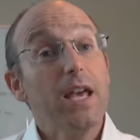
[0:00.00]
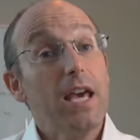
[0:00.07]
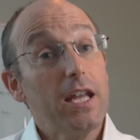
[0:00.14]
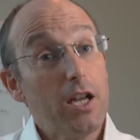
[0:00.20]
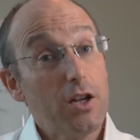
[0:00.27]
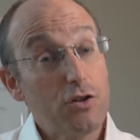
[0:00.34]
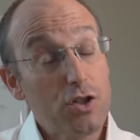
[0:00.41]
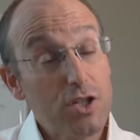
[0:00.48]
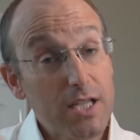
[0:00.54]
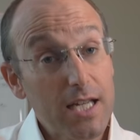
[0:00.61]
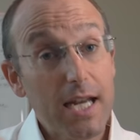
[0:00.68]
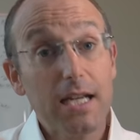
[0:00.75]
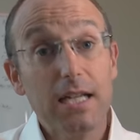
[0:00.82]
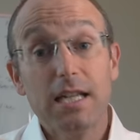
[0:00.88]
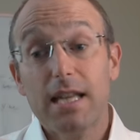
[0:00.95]
and
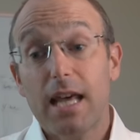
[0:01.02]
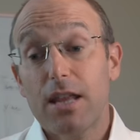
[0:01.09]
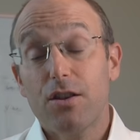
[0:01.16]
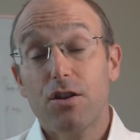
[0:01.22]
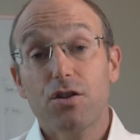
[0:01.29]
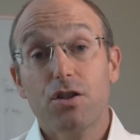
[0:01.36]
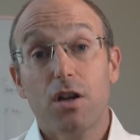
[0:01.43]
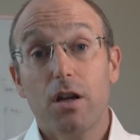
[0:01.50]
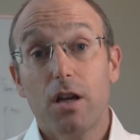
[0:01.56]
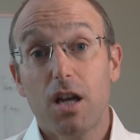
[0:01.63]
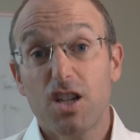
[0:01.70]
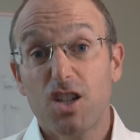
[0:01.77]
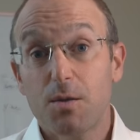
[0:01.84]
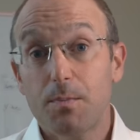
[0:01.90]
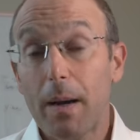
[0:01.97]
understanding that there's a,
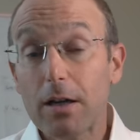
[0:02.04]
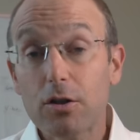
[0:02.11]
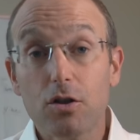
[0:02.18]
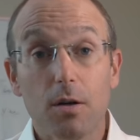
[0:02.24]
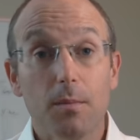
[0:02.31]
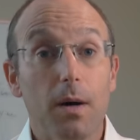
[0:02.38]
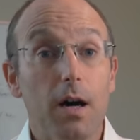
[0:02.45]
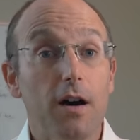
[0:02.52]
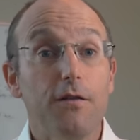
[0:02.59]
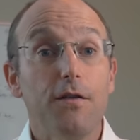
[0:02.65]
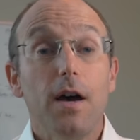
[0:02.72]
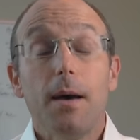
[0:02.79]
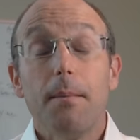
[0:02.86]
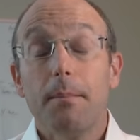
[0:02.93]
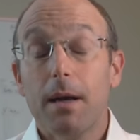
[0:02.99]
a spectrum of
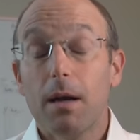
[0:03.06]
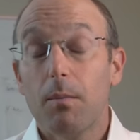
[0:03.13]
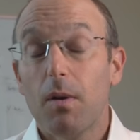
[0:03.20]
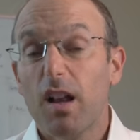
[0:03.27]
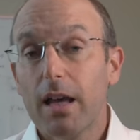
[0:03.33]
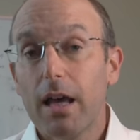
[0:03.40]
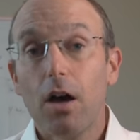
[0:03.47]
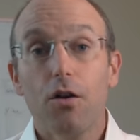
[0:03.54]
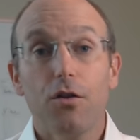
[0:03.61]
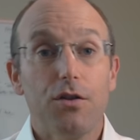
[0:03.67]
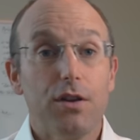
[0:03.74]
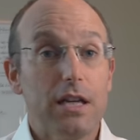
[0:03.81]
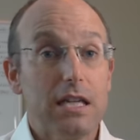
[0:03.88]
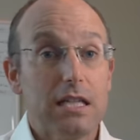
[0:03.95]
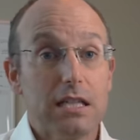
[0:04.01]
metabolic health
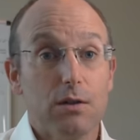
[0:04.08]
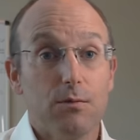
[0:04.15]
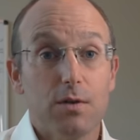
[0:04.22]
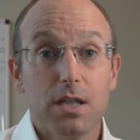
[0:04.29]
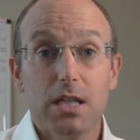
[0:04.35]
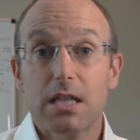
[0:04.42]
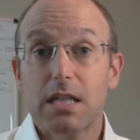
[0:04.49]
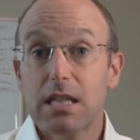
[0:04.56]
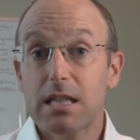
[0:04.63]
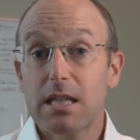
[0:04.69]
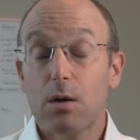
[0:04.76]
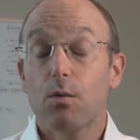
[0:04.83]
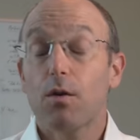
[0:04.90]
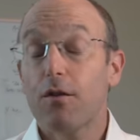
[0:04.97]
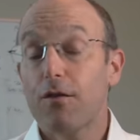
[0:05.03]
and insulin resistance
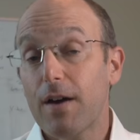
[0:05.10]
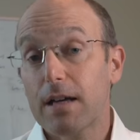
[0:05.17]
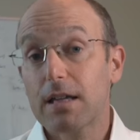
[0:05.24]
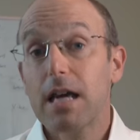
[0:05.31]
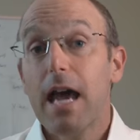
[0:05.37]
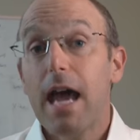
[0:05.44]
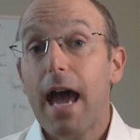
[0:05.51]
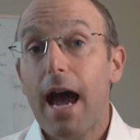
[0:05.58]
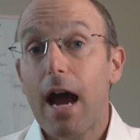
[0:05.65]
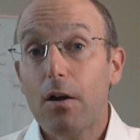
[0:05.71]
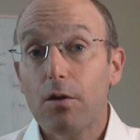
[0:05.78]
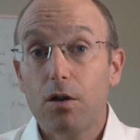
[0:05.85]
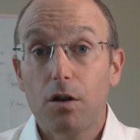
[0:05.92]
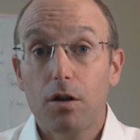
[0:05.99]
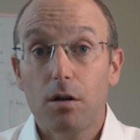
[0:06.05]
that will affect how
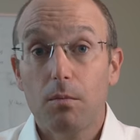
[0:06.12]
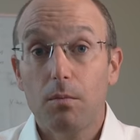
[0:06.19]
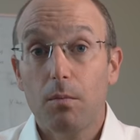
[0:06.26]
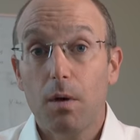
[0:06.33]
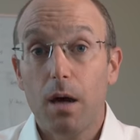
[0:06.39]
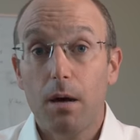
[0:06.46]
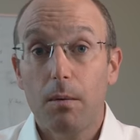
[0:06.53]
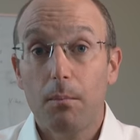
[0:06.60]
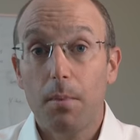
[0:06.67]
your um,